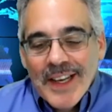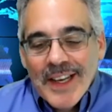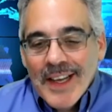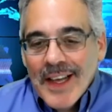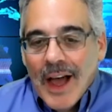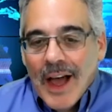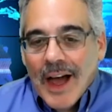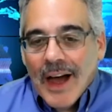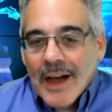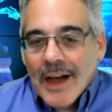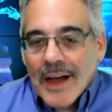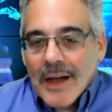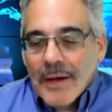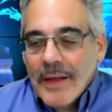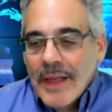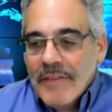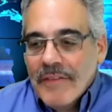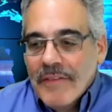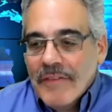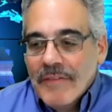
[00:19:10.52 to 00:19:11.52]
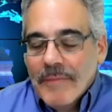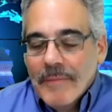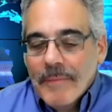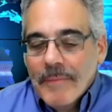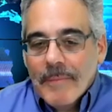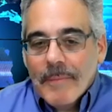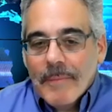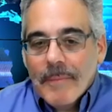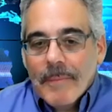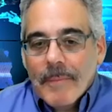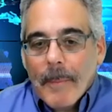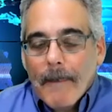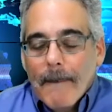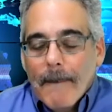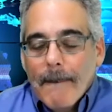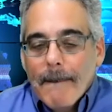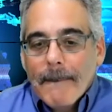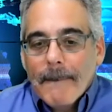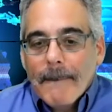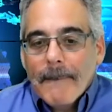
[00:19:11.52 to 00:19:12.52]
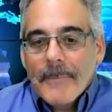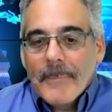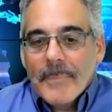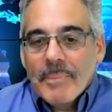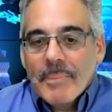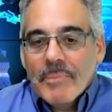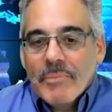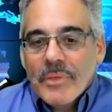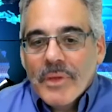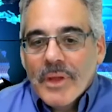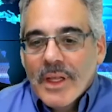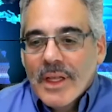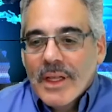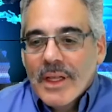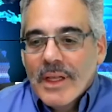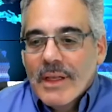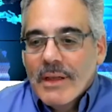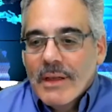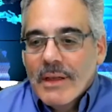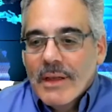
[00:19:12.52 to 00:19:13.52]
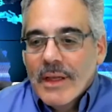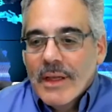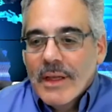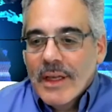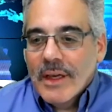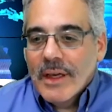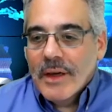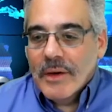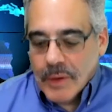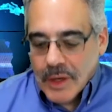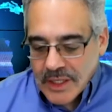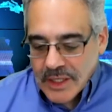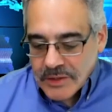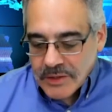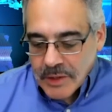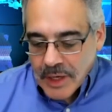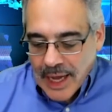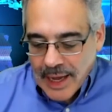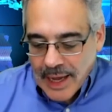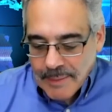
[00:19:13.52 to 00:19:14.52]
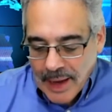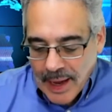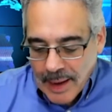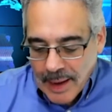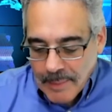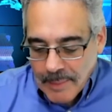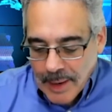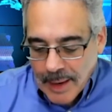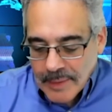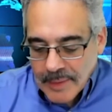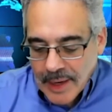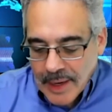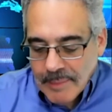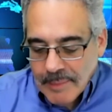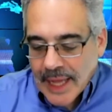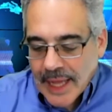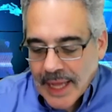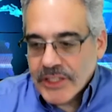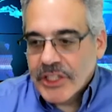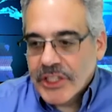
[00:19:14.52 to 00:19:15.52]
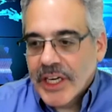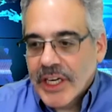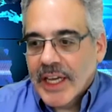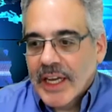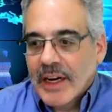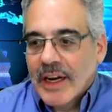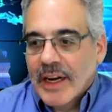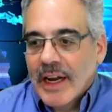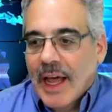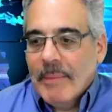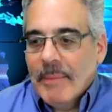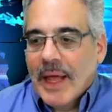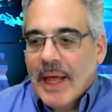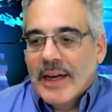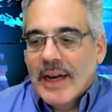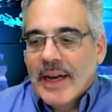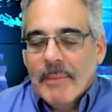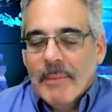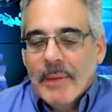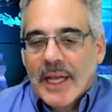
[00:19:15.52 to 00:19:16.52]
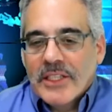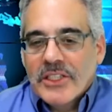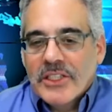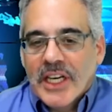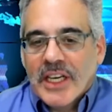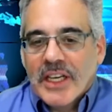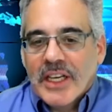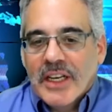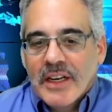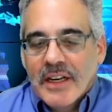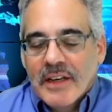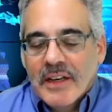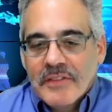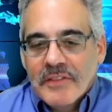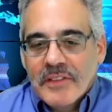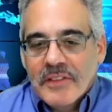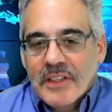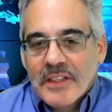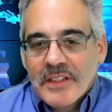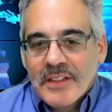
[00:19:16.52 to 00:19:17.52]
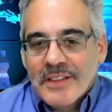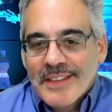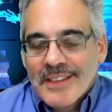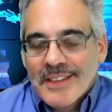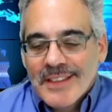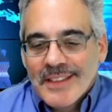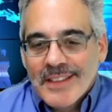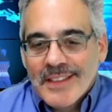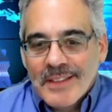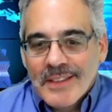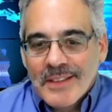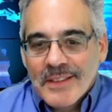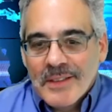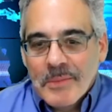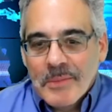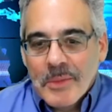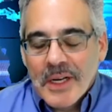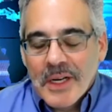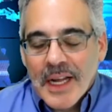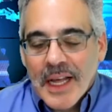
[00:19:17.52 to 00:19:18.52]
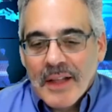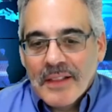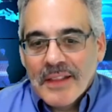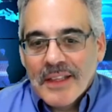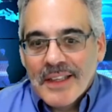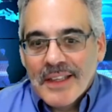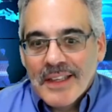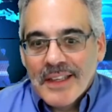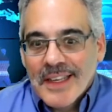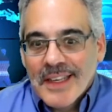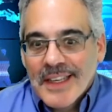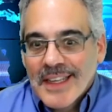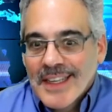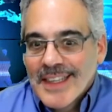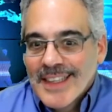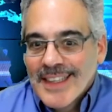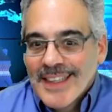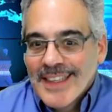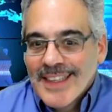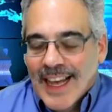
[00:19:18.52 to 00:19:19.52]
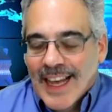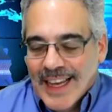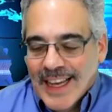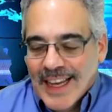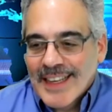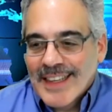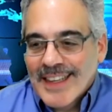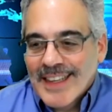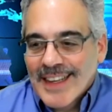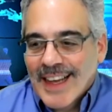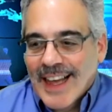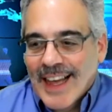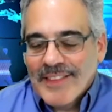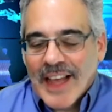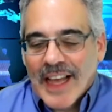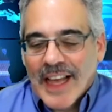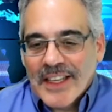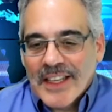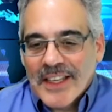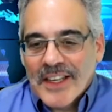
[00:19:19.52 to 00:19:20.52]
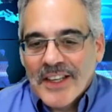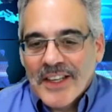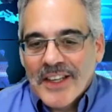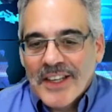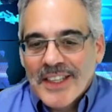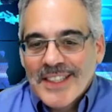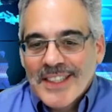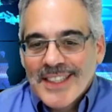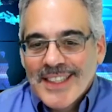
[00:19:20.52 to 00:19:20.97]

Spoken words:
that's a very moving presentation you have there. It was. I'm not chicken. I'm not chicken enough to put it out there. I've got the courage.